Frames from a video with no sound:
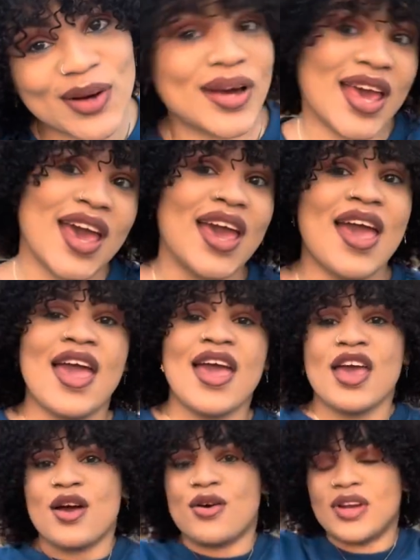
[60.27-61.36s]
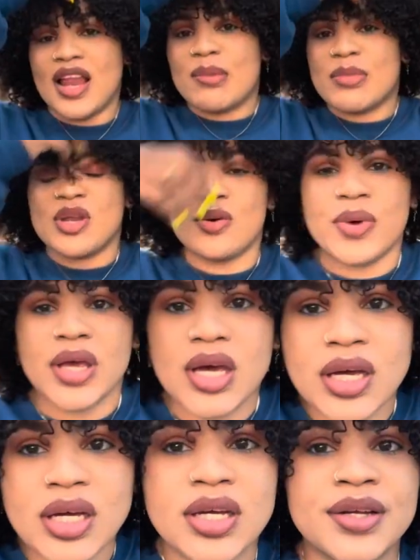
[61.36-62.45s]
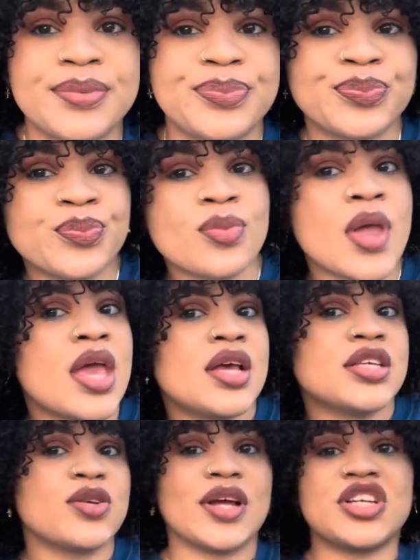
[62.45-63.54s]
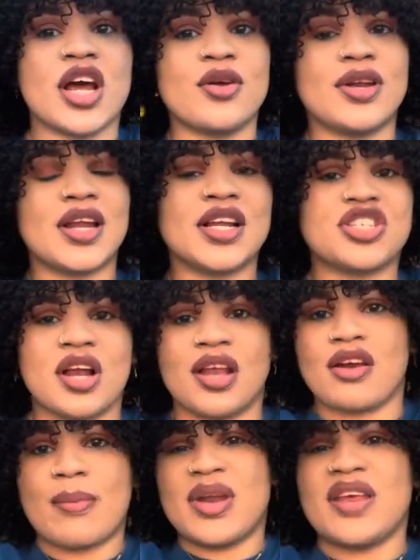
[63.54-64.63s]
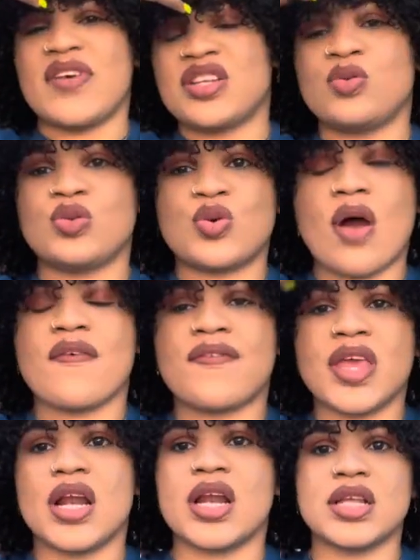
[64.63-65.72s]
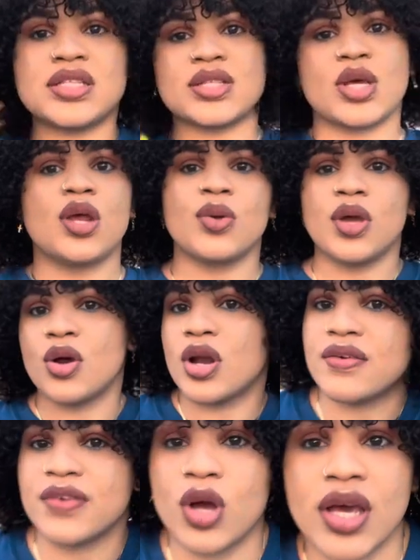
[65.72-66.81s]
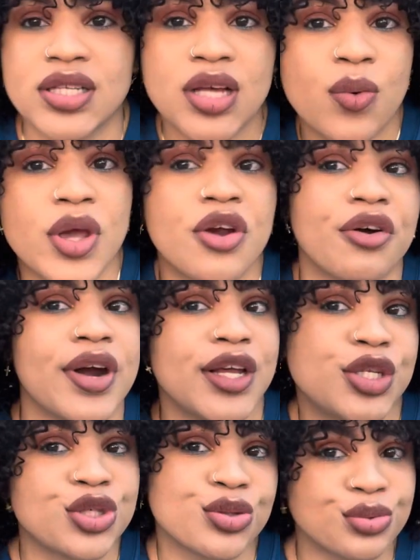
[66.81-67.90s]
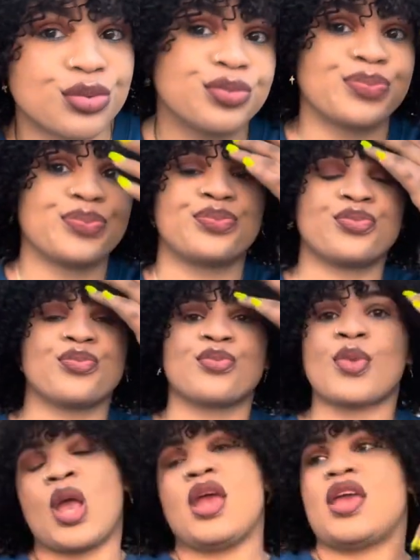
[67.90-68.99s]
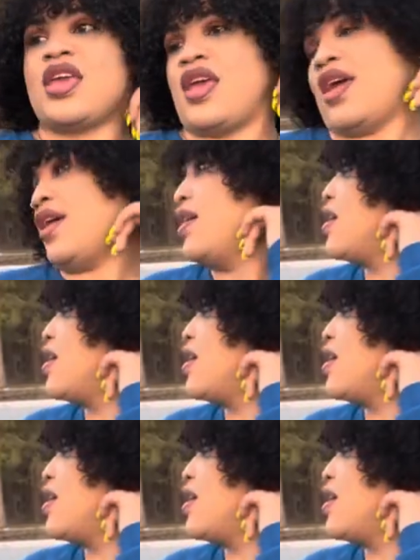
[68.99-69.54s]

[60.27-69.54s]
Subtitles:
okay? I'm gonna light my new wig. So I tried out the natural ear. I'm never too I feel it. So you know your girl, I forgot to get a wig right through. Yeah.